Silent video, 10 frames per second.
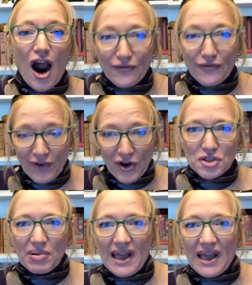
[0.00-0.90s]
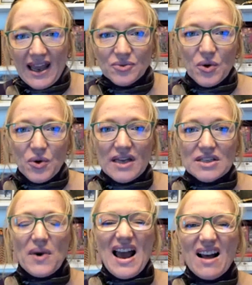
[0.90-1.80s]
Our first plan was,
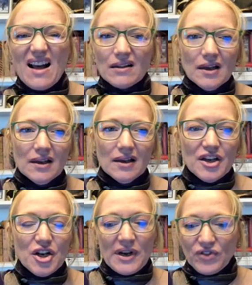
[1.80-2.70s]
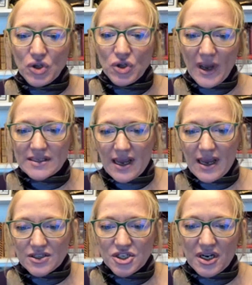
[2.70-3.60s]
well, you know what, if the US
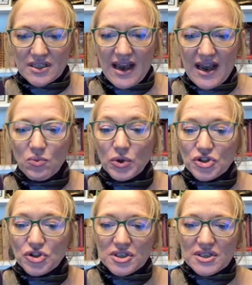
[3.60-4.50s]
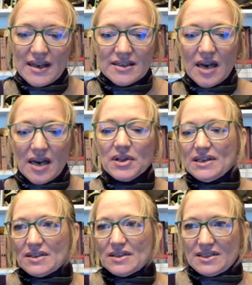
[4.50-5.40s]
has to shut down, we'll just get
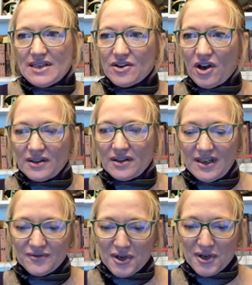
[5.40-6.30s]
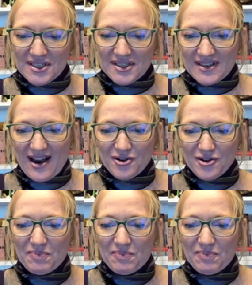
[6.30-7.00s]
Dublin to send all the invoices out.